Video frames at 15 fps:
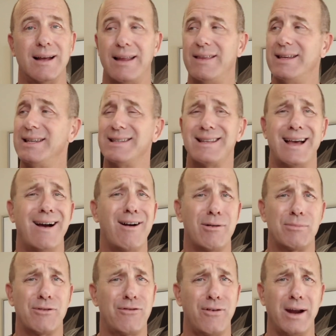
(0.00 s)
This is a
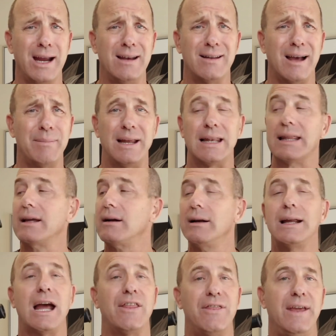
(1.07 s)
Harbor Freight. I mean,
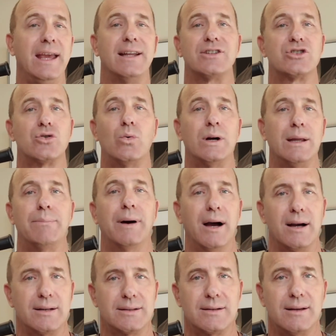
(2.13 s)
literally, I think it's 20
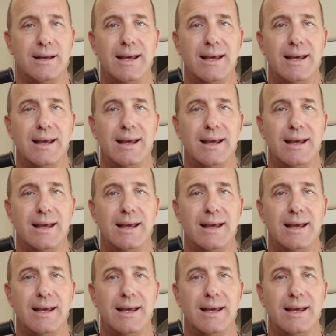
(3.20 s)
bucks.